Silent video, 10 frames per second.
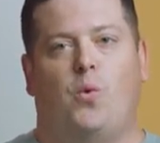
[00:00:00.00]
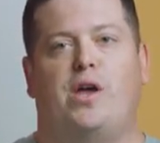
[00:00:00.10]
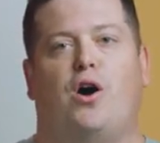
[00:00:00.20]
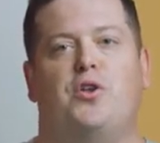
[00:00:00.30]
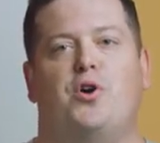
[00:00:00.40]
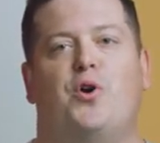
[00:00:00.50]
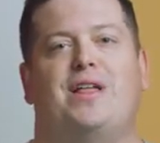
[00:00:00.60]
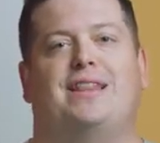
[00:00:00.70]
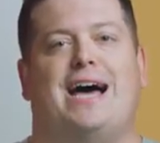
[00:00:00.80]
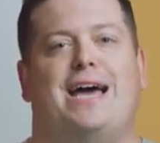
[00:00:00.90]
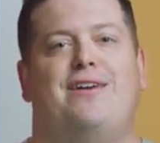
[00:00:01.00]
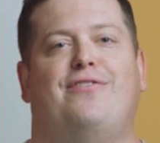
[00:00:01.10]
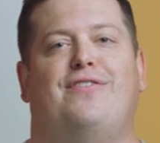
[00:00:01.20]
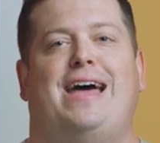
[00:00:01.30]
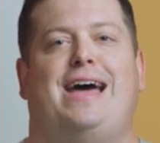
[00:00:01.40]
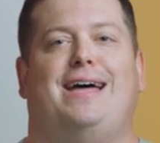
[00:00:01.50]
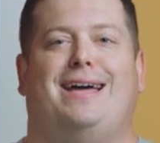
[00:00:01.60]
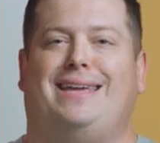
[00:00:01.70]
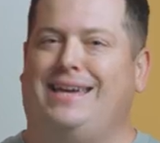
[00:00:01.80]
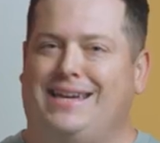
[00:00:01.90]
We all know that life
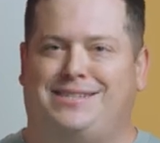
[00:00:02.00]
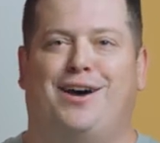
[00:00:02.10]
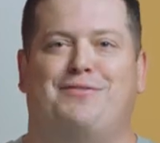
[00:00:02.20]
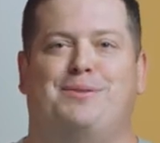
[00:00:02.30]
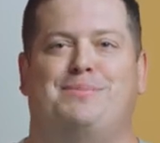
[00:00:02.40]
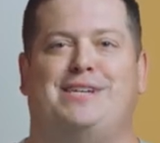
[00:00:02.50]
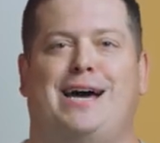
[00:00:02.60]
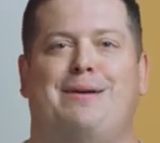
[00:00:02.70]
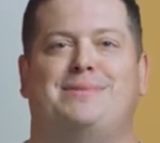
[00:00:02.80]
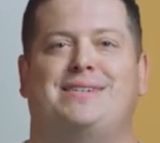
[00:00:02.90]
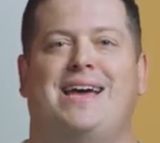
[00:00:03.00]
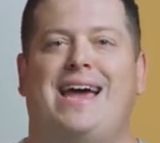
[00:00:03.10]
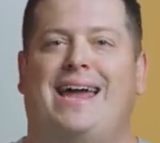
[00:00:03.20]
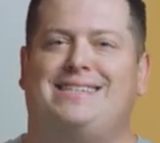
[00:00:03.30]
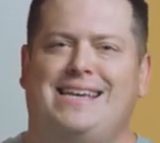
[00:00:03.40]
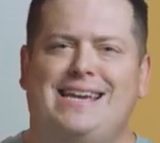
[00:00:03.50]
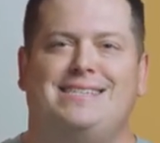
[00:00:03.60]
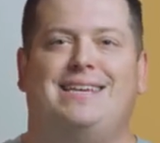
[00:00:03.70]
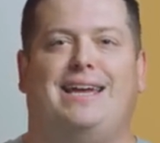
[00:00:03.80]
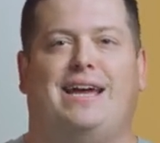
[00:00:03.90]
can get tough sometimes, and it's
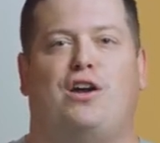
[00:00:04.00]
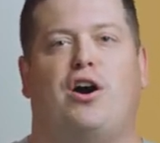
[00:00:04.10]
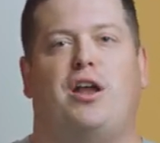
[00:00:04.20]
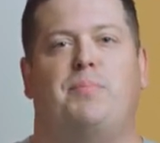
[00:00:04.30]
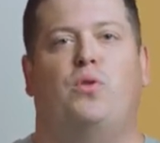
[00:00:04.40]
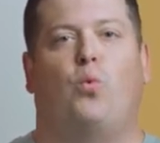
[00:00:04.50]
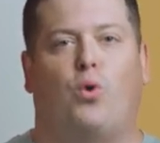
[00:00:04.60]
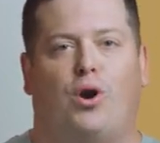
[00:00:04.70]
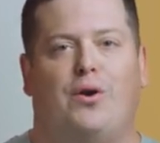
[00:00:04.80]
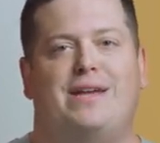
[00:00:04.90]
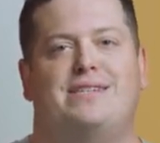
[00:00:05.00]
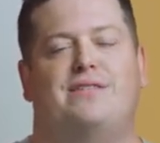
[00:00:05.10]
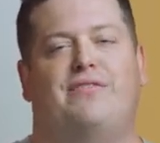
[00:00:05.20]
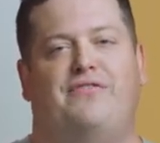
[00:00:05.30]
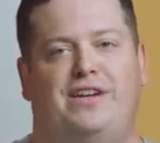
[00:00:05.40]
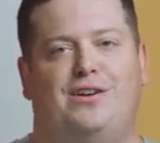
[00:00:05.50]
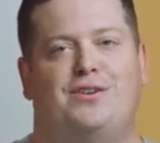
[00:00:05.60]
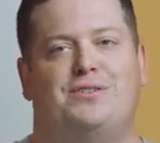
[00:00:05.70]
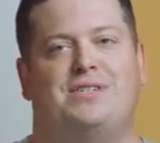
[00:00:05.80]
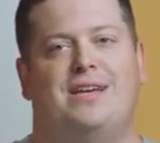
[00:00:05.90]
easy to get caught up in the worries and the
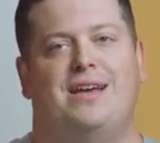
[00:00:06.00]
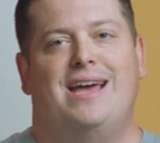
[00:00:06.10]
fears